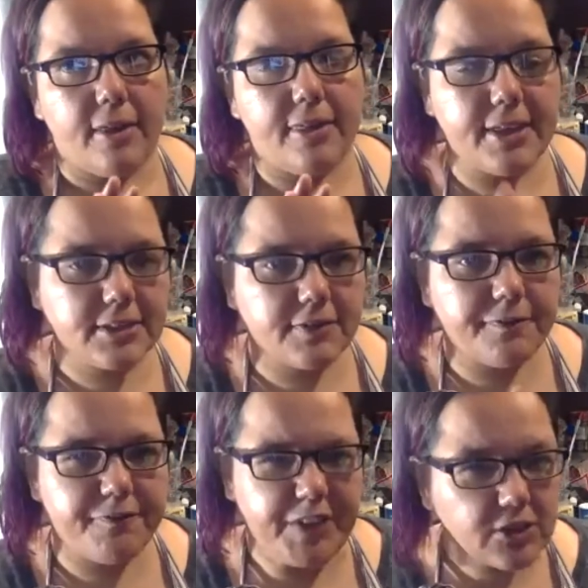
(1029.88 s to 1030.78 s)
this
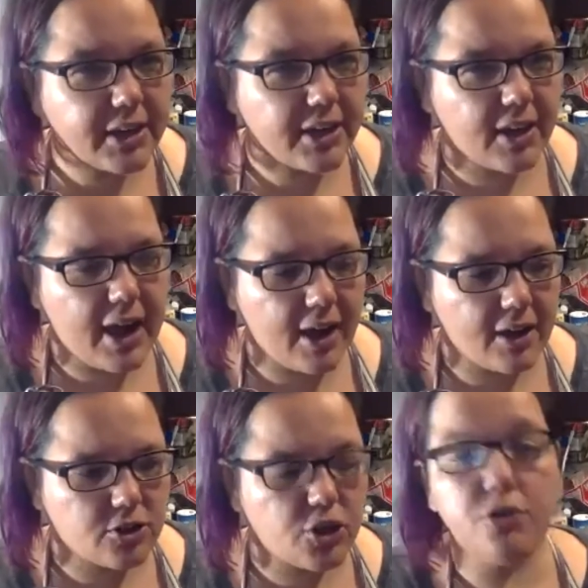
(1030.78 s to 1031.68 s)
feels like
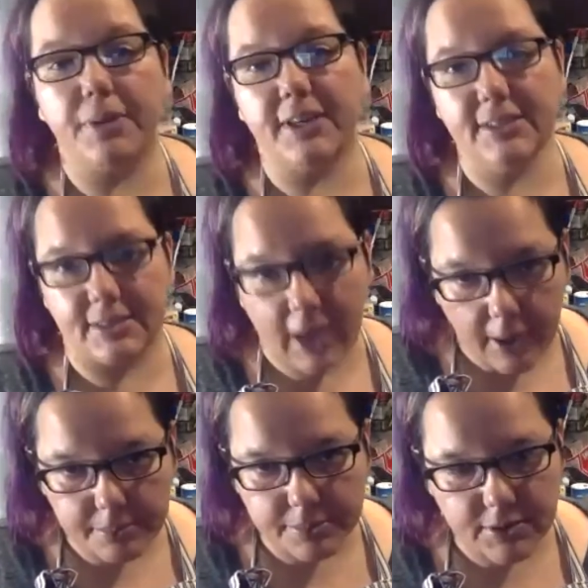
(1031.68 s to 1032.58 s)
too many
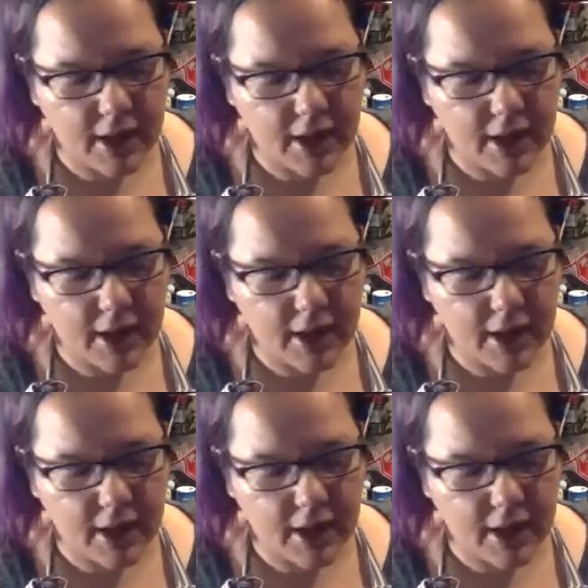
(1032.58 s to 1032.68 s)
steps.